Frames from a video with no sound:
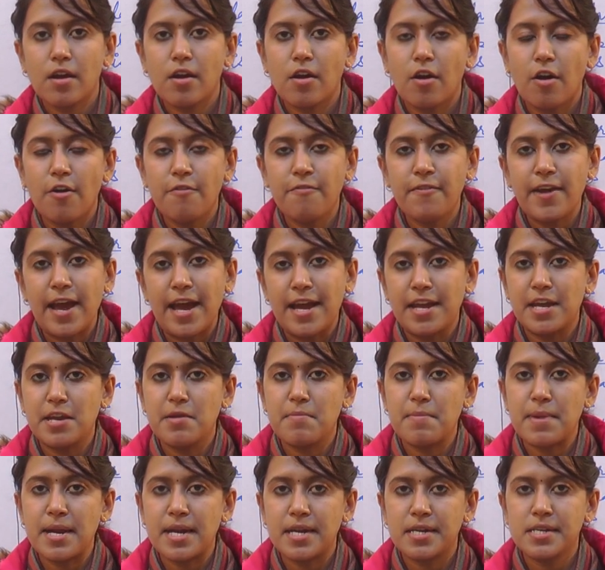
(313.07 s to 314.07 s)
of
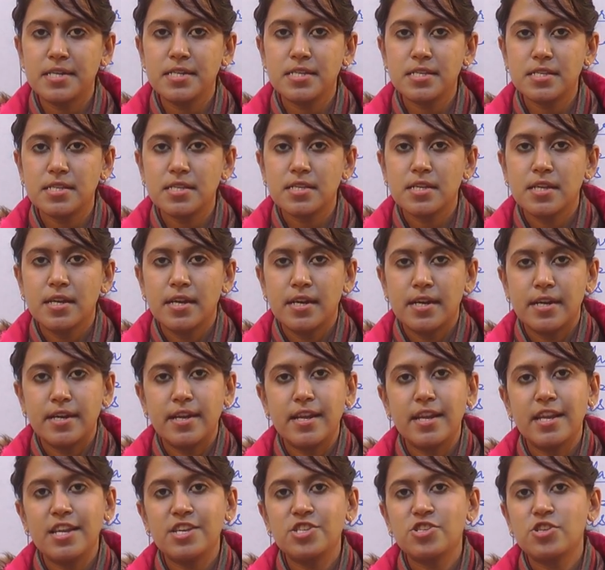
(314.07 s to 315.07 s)
elements,
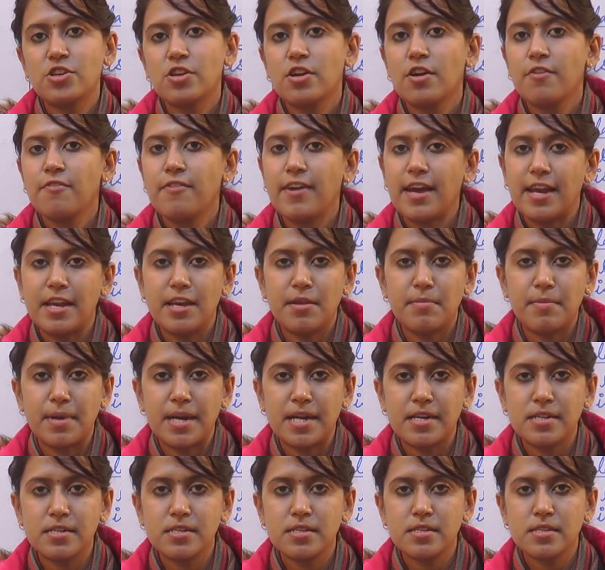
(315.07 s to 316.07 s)
deletion of
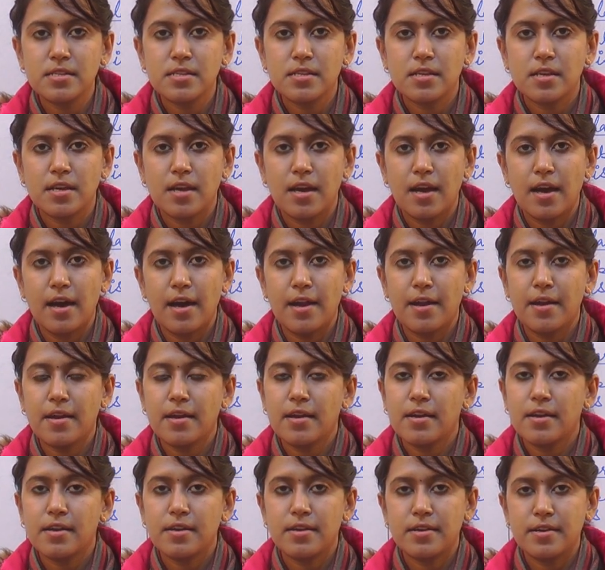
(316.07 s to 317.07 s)
elements
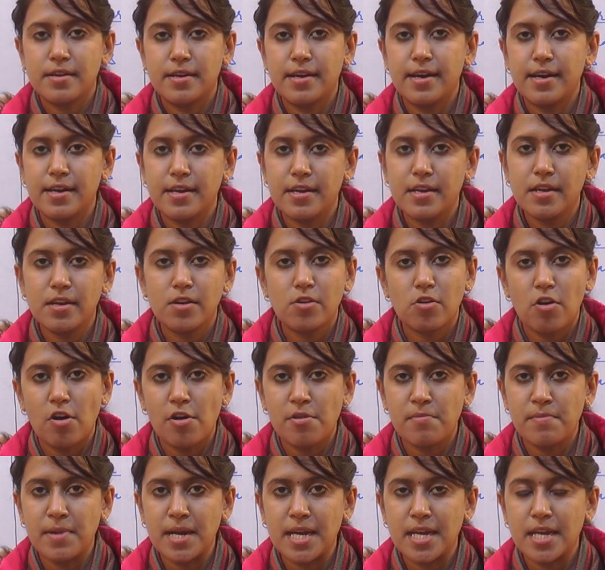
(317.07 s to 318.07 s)
are done
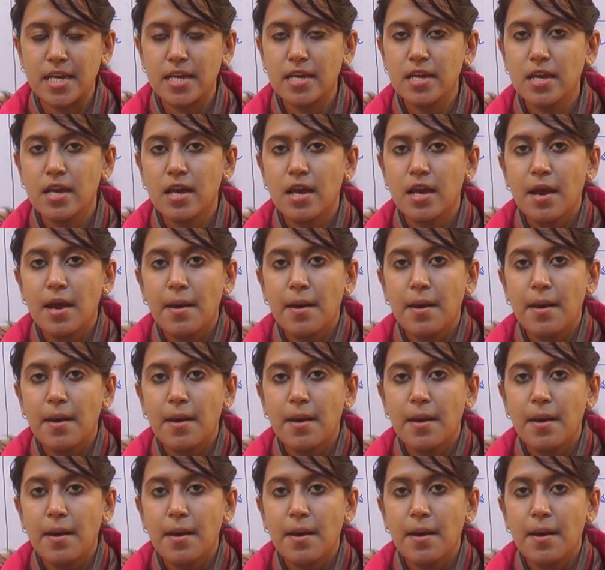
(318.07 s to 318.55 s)
normally,